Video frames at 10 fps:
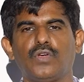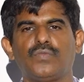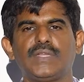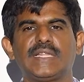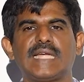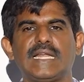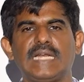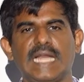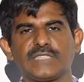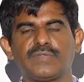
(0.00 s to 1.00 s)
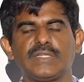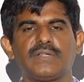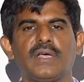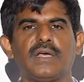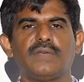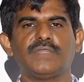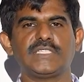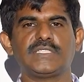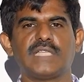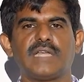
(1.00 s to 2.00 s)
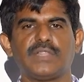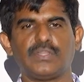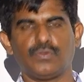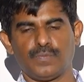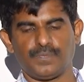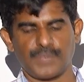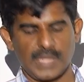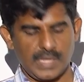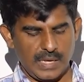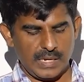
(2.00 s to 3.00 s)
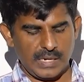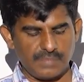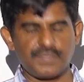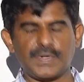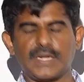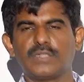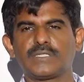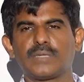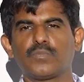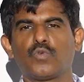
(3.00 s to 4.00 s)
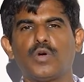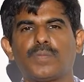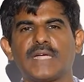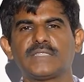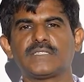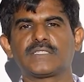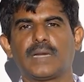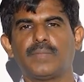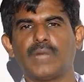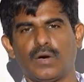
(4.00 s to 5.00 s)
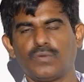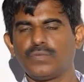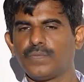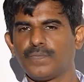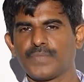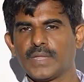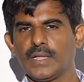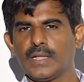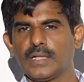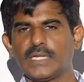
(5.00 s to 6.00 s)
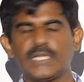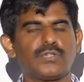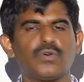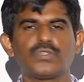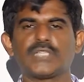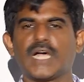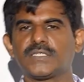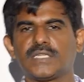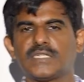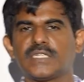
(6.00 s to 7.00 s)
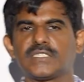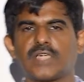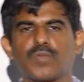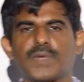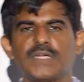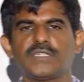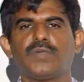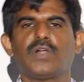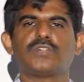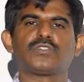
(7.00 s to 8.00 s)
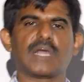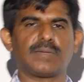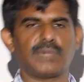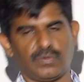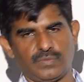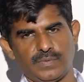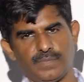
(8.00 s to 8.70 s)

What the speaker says: with the 10 lakhs which is there with you. Now if at all some gold prices come down, there is no chance that the stock prices will also come down.